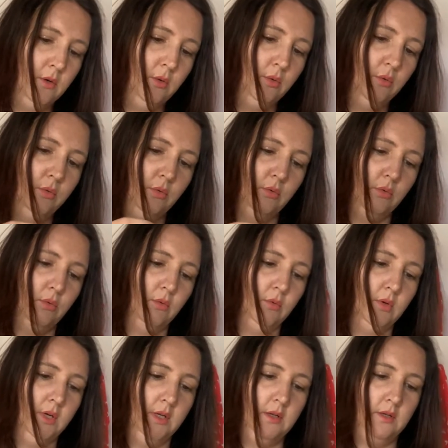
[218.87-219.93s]

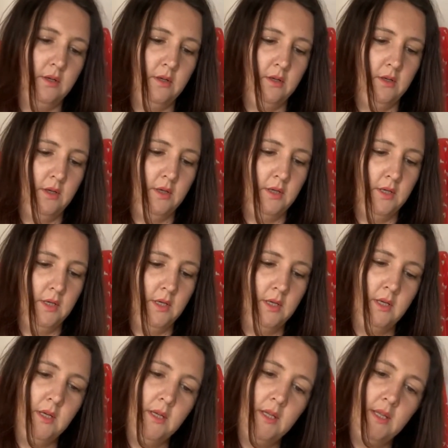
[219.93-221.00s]
Ooh,
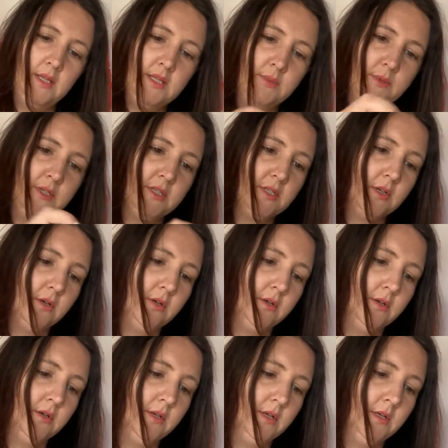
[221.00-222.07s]
this one's
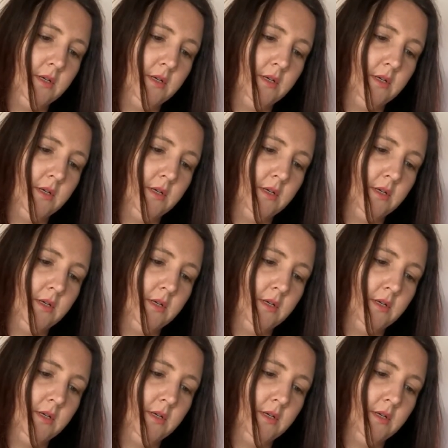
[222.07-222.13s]
got